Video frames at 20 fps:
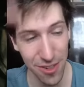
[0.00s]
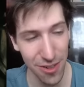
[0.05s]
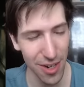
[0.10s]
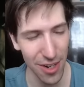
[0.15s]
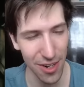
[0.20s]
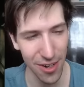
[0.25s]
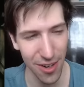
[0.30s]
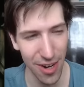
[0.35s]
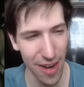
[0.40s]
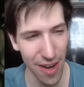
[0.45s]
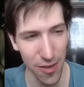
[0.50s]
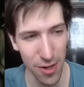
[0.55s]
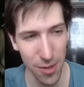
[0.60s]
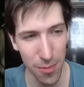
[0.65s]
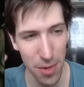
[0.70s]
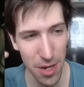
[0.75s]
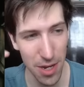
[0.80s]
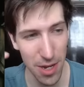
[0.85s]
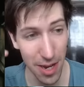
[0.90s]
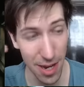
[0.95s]
I don't have an
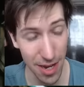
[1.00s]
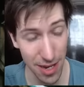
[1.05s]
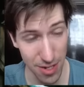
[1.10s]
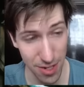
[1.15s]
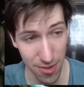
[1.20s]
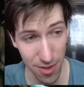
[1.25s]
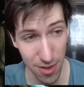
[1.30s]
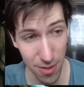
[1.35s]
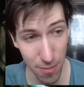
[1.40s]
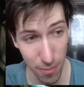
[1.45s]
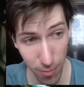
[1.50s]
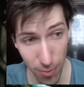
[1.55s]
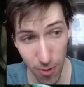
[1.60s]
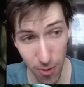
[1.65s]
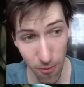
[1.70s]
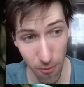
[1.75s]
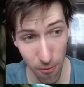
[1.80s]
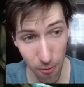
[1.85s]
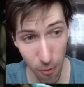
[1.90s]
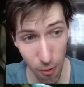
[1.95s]
immediate answer on the board
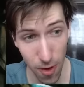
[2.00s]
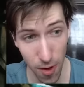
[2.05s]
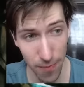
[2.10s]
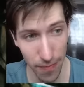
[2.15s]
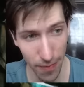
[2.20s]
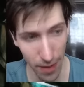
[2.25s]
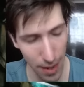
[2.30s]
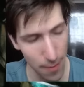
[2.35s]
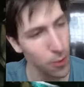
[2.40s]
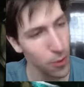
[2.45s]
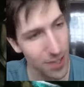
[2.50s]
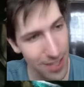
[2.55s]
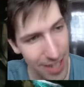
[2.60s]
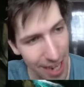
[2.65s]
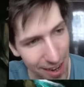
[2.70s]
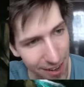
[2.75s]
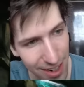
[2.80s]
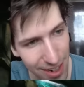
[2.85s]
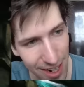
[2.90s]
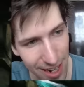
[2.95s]
for it. I put
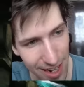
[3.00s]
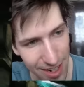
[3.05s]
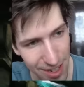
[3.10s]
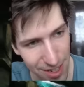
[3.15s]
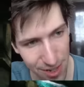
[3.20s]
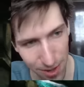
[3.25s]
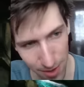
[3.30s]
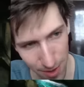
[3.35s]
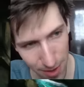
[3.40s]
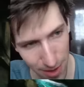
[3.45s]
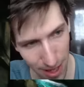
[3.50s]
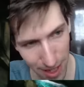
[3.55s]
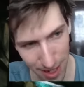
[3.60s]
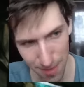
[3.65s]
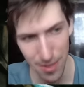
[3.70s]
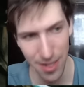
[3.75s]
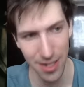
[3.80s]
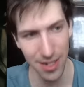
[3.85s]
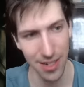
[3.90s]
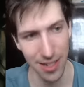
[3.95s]
down an answer, like a
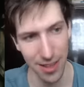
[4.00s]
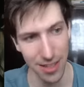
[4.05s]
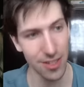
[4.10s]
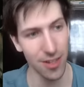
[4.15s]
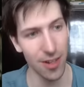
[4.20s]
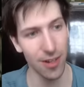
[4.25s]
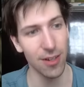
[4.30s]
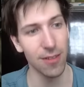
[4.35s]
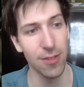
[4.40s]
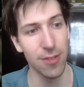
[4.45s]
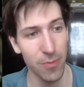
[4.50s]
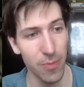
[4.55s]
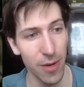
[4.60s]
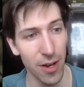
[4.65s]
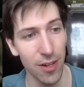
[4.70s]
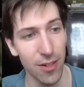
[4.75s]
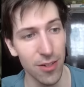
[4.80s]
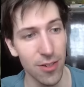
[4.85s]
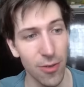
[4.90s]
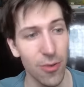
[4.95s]
minion, that's going to
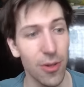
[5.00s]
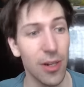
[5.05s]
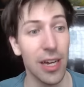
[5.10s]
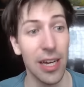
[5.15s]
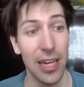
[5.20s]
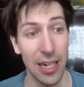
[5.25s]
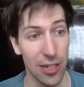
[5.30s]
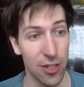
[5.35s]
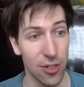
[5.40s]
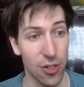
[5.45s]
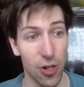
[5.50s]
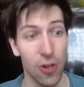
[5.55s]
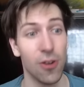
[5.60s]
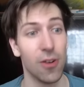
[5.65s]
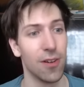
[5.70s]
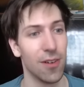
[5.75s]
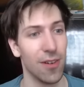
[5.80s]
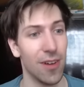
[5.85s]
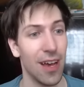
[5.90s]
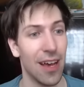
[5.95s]
respond to it in a turn,
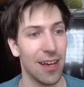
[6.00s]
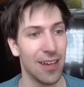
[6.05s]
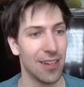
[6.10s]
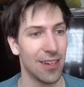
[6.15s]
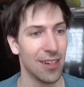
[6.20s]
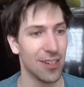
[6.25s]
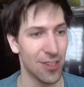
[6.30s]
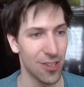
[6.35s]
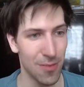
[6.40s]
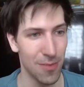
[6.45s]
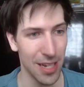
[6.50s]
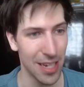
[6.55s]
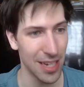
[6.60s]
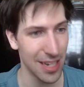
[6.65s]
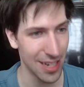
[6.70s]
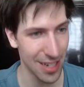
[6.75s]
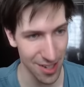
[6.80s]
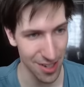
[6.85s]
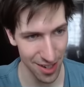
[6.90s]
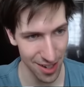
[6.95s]
assuming he
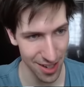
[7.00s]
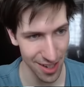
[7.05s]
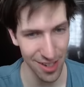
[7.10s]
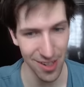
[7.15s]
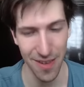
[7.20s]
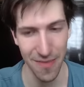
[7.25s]
doesn't kill it.